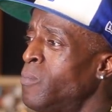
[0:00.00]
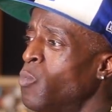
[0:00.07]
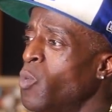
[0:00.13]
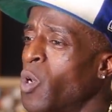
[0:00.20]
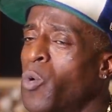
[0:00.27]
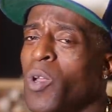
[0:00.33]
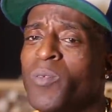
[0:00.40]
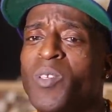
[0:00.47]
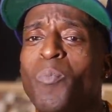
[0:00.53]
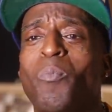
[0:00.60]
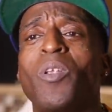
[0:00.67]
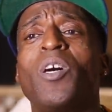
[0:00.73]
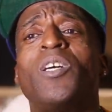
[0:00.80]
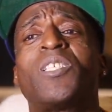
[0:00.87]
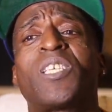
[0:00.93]
when Crips and
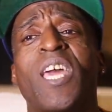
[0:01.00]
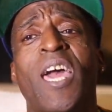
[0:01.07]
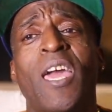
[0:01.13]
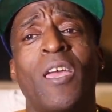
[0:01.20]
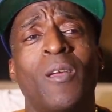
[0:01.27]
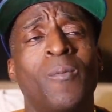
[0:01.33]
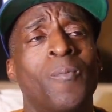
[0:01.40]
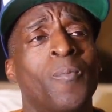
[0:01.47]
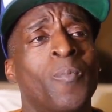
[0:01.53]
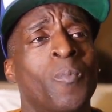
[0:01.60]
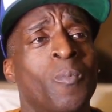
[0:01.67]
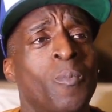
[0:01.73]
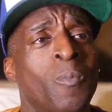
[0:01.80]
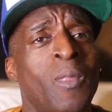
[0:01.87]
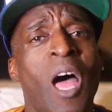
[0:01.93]
Bloods came,
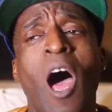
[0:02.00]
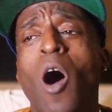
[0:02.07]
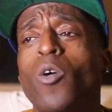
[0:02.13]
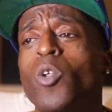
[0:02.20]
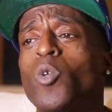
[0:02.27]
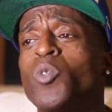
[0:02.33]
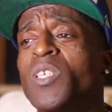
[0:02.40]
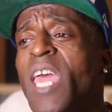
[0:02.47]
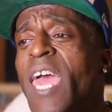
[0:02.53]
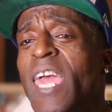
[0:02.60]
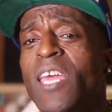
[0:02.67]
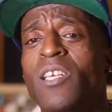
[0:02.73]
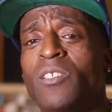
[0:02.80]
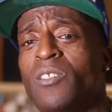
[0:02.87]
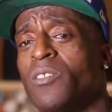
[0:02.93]
all those
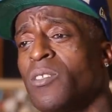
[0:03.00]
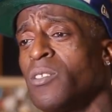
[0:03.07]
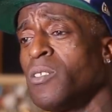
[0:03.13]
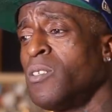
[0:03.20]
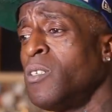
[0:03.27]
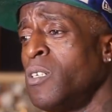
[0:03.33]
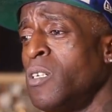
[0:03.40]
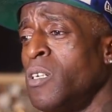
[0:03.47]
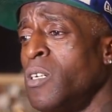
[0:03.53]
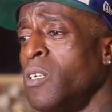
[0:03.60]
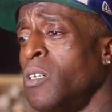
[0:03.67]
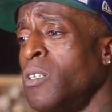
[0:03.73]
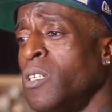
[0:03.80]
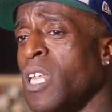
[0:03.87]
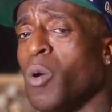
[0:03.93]
gangs,
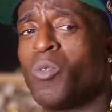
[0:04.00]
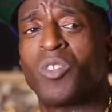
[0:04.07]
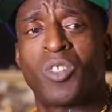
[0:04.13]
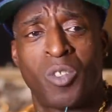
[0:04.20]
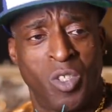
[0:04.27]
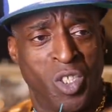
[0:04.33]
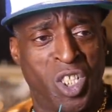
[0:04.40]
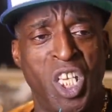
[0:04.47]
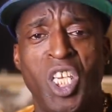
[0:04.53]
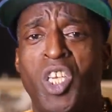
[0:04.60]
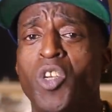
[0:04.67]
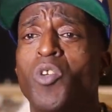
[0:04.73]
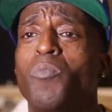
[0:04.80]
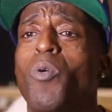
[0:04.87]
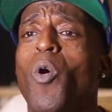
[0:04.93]
there was
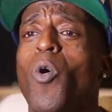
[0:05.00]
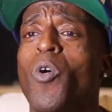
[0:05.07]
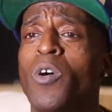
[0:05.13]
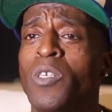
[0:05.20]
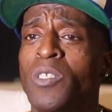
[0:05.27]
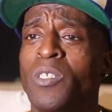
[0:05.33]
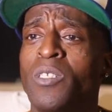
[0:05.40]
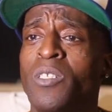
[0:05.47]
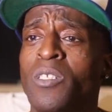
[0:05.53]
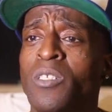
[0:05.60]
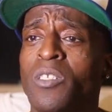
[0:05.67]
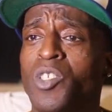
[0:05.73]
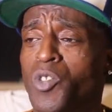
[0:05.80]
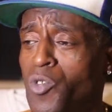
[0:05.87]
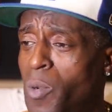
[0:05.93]
GQ Boys,
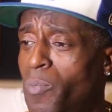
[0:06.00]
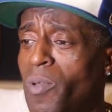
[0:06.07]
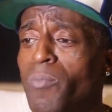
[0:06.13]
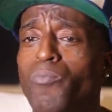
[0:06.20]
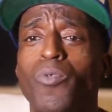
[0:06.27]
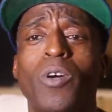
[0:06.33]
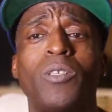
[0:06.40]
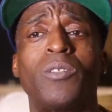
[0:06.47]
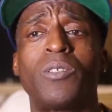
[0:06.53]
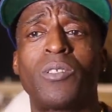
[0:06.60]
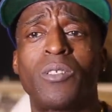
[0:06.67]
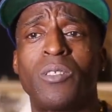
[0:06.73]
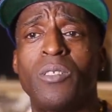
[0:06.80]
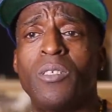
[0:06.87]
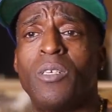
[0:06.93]
Stripling Brothers,
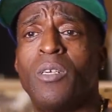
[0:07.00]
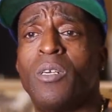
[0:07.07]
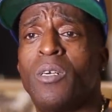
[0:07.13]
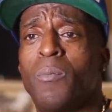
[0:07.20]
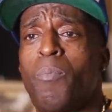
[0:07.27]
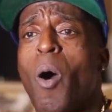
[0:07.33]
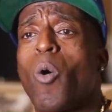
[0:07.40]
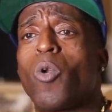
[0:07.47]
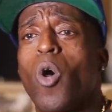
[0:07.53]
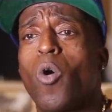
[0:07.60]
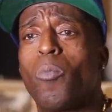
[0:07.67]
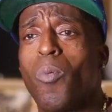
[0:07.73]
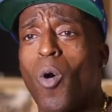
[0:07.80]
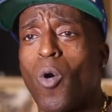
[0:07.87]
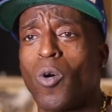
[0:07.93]

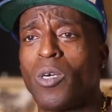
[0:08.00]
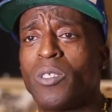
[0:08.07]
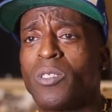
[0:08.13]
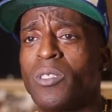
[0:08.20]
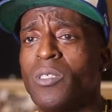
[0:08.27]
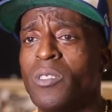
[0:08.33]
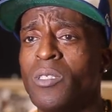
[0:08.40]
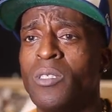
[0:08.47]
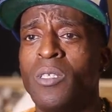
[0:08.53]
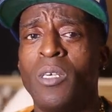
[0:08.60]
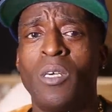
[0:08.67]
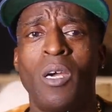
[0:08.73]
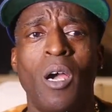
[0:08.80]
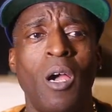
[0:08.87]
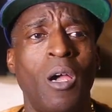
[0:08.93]
Polo Boys. Right.
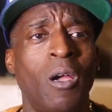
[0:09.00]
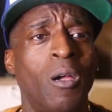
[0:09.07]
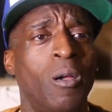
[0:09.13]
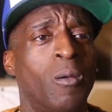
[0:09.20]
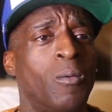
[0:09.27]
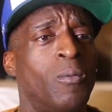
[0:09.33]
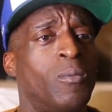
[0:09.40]
Um,